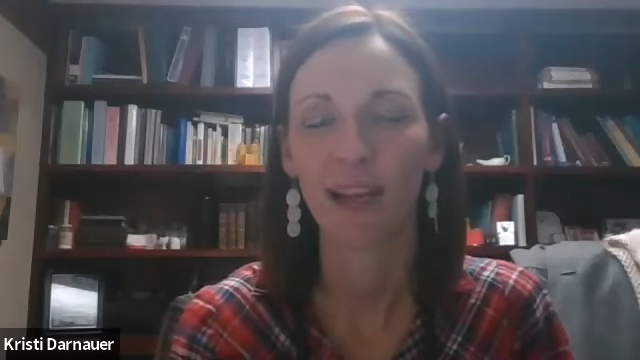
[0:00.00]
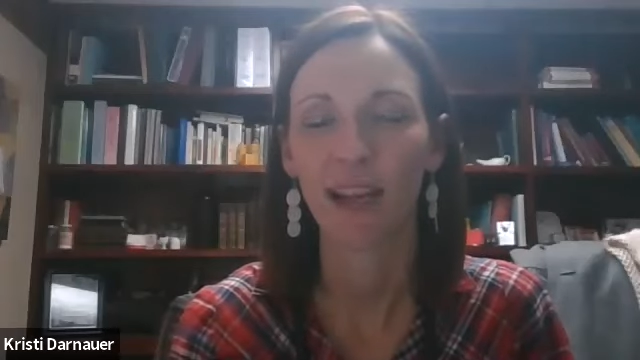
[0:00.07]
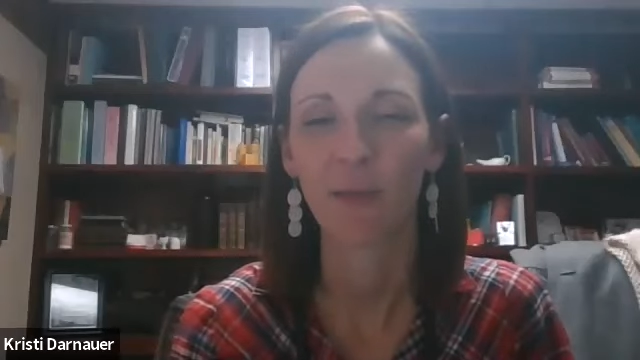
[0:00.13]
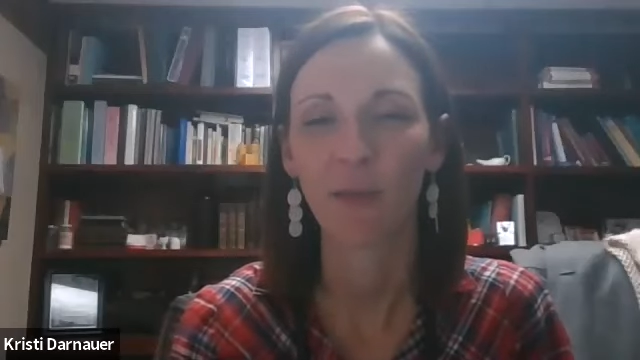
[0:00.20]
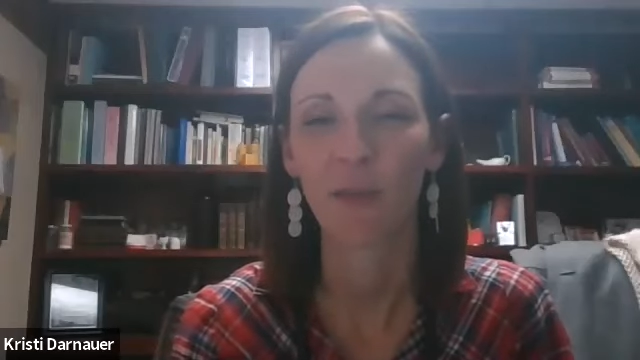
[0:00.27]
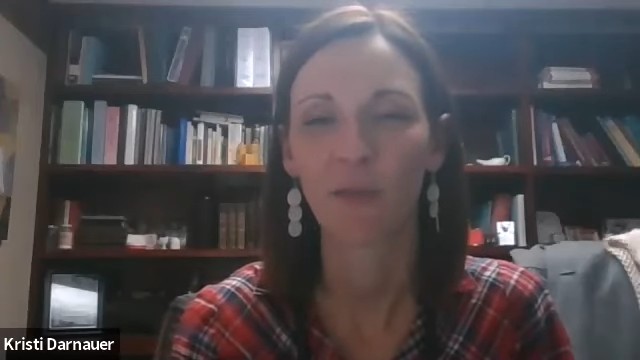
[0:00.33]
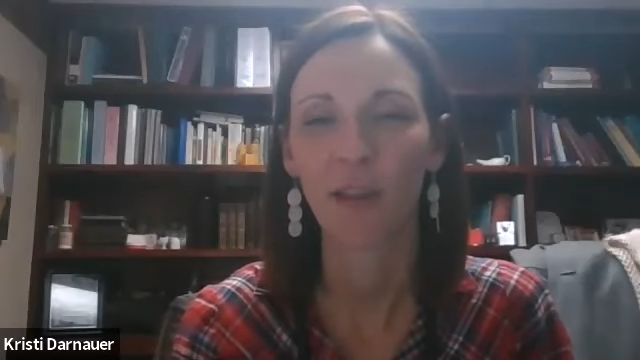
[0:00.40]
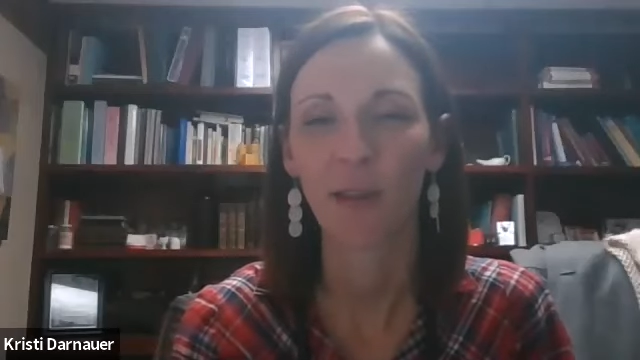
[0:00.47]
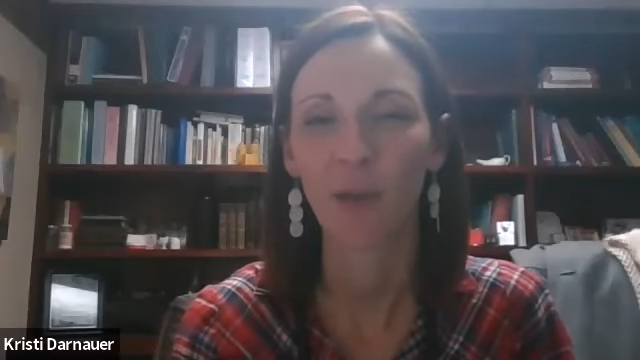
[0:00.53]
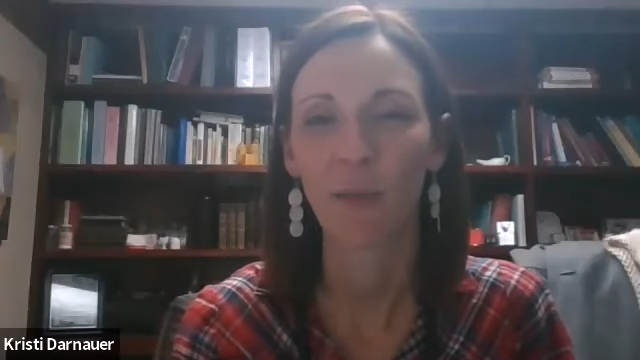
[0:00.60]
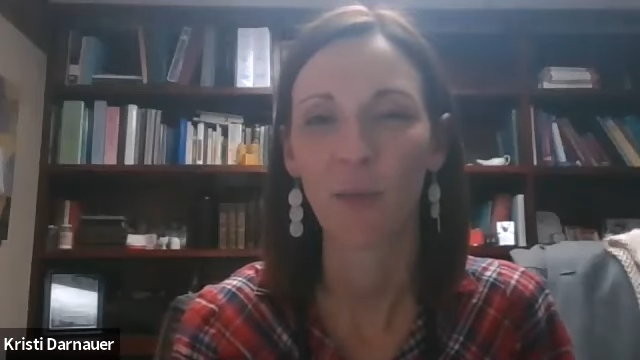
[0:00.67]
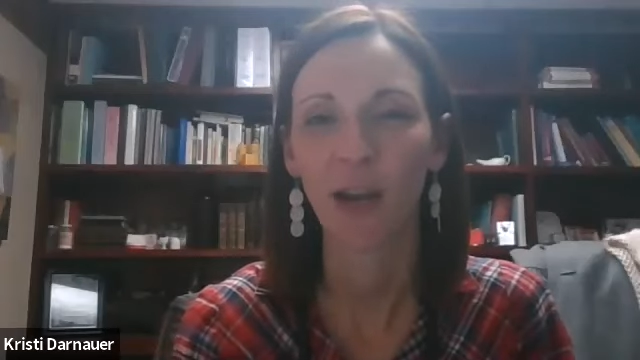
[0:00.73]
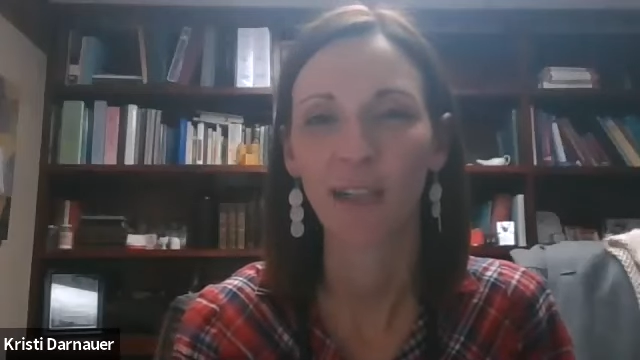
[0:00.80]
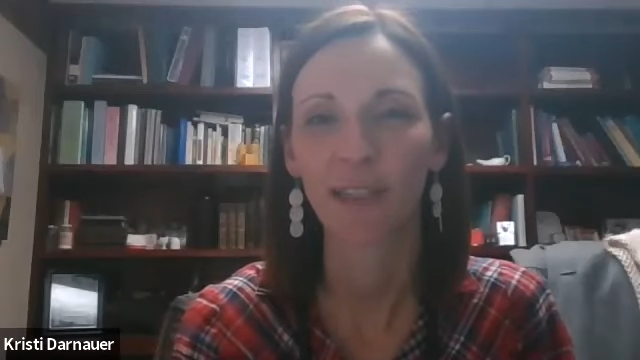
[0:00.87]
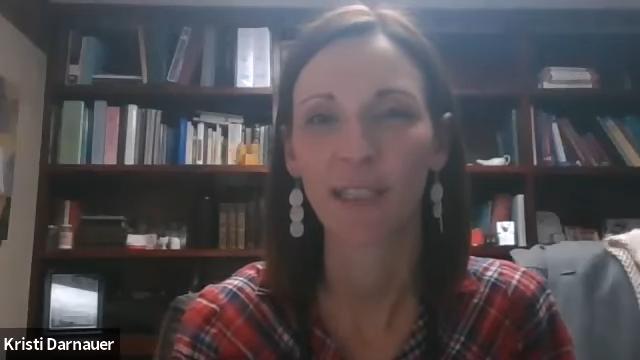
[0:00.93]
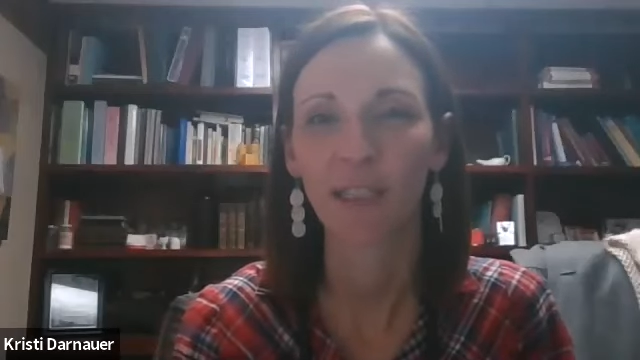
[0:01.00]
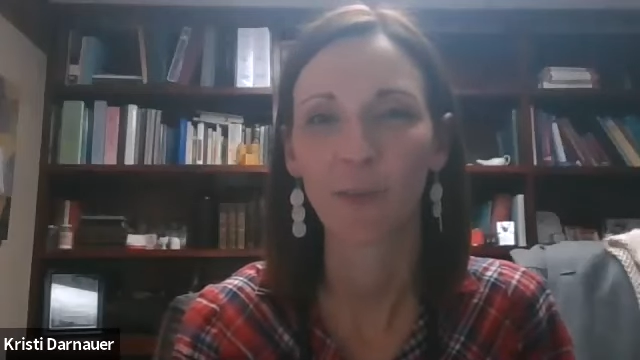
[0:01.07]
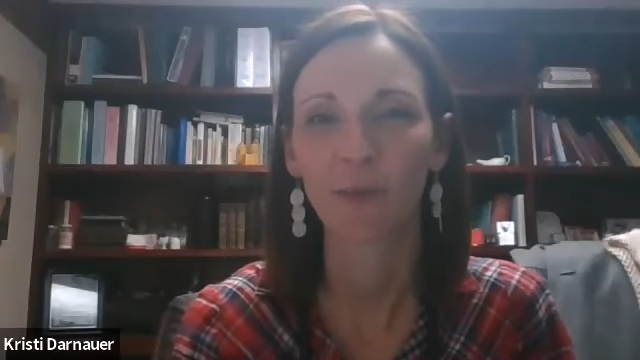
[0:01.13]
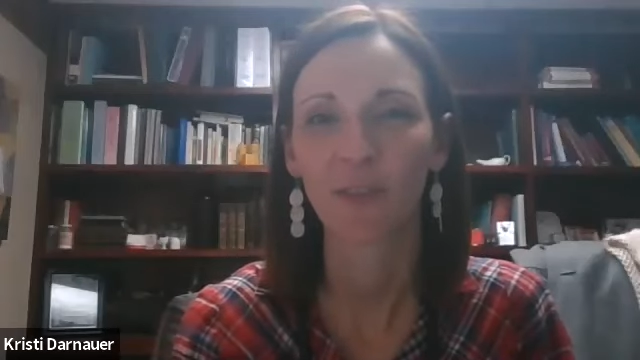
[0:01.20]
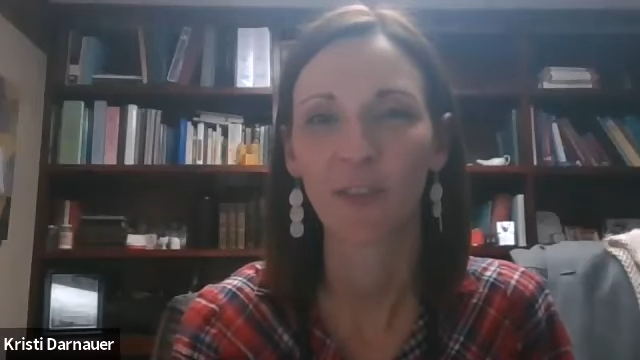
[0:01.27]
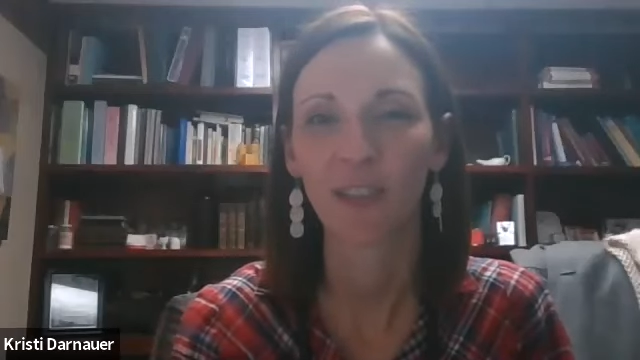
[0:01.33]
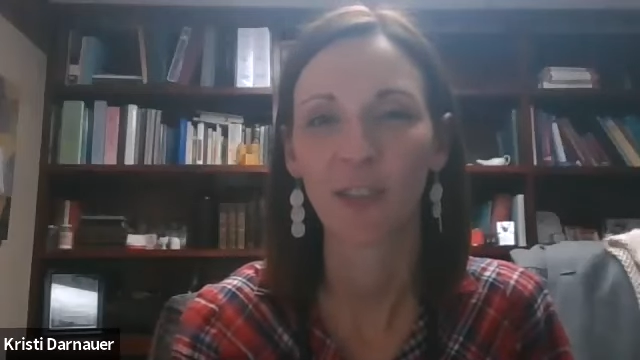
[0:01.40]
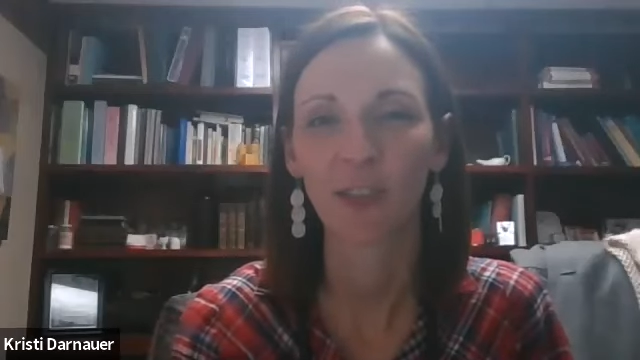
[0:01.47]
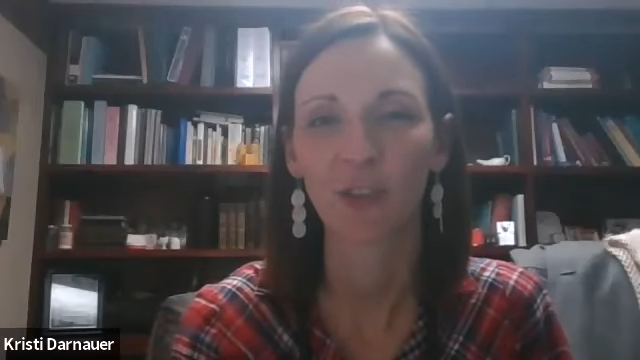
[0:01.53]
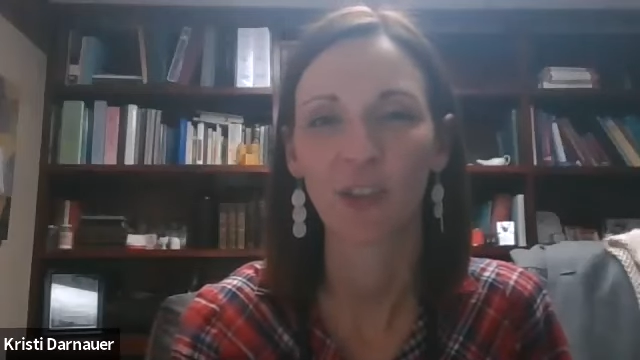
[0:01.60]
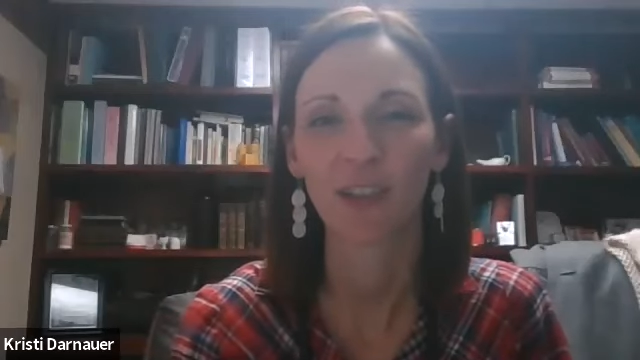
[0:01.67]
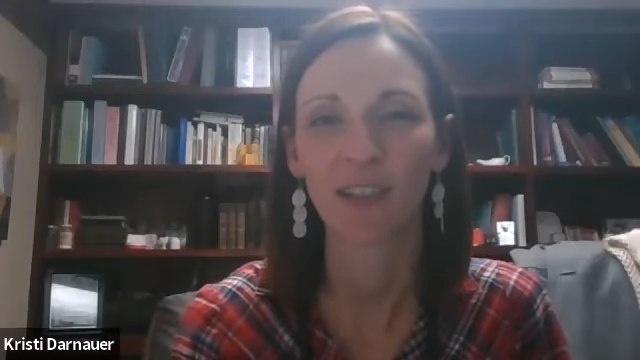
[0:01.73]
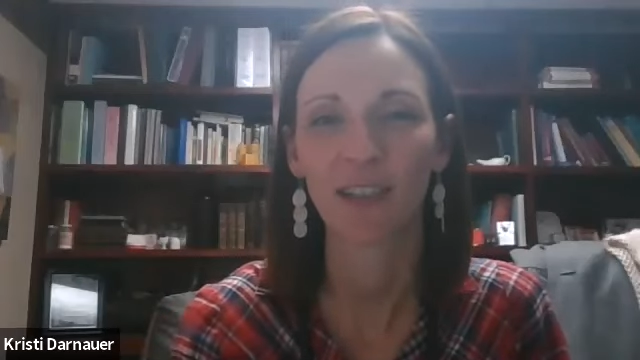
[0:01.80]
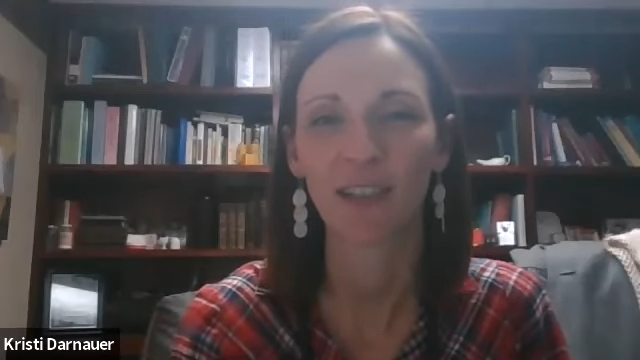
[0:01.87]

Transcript: I'm a family practice physician